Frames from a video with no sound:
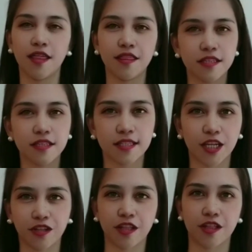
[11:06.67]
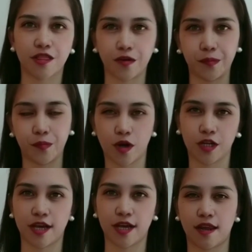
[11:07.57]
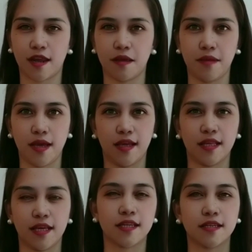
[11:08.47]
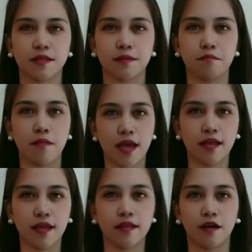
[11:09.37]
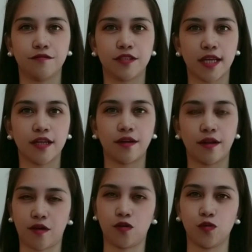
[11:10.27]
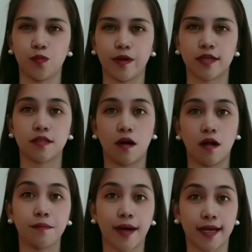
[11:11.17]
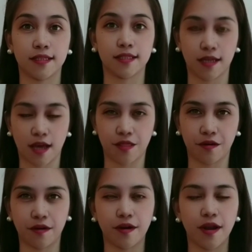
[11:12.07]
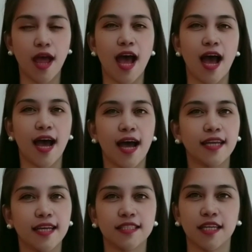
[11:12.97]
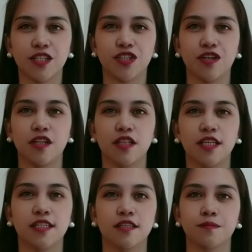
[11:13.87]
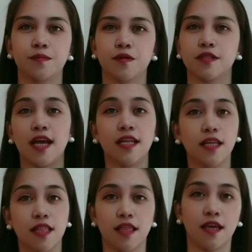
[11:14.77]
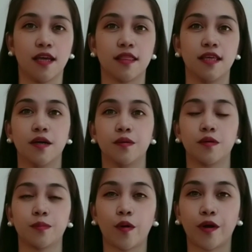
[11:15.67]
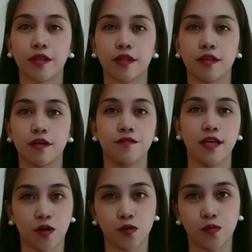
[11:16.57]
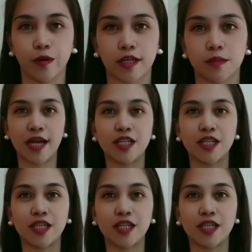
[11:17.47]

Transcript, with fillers: And this is actually the third project that I made. It is made of 10 ecobricks all binded together. I intentionally didn't put anything at the outer part of the ecobricks.